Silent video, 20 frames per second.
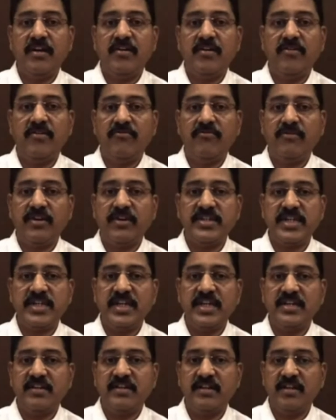result
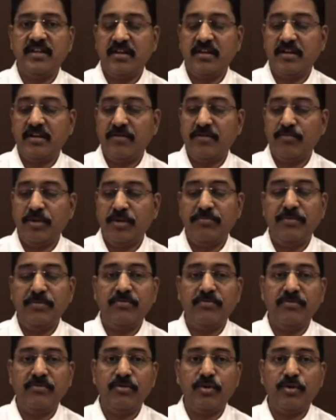
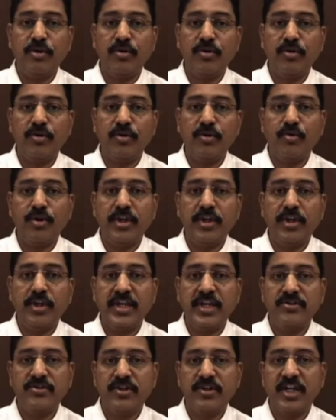looking good in
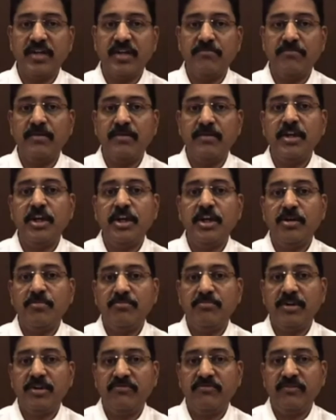angiogram,
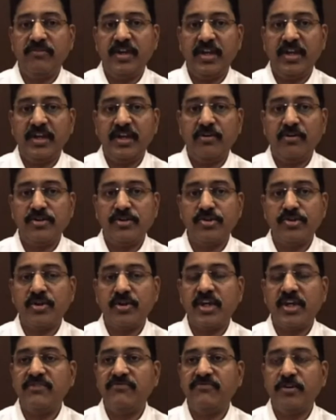but we also
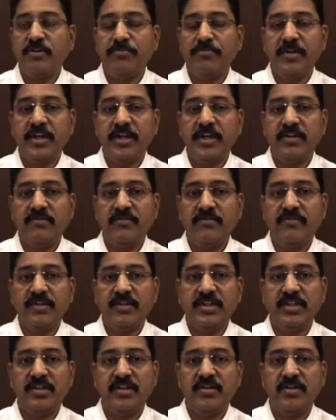confirmed it with
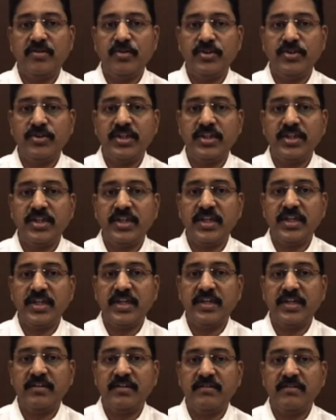OCT again.